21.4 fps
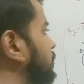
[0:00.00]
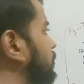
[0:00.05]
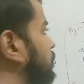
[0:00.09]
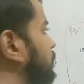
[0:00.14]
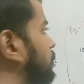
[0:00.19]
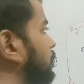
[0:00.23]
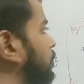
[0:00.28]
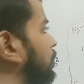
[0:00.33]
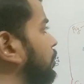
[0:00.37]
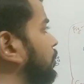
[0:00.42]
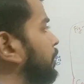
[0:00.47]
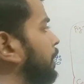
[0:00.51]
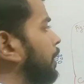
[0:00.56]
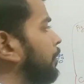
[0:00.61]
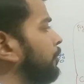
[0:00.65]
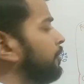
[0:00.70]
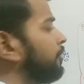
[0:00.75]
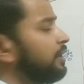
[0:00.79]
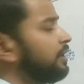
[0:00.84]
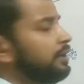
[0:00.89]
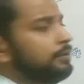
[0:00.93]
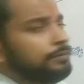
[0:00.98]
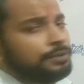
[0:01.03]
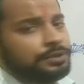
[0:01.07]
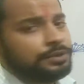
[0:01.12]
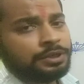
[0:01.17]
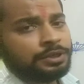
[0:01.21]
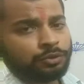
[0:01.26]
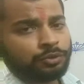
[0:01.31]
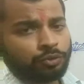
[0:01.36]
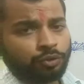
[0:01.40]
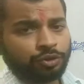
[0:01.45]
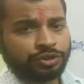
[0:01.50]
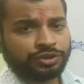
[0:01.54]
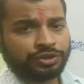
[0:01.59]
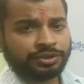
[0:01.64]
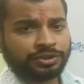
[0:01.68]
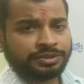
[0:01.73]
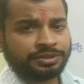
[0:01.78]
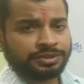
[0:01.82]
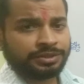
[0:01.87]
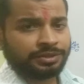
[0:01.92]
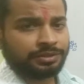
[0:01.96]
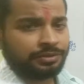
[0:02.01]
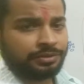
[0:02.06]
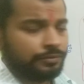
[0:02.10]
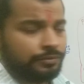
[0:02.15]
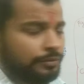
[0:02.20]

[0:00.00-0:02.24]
So now deal with the questions.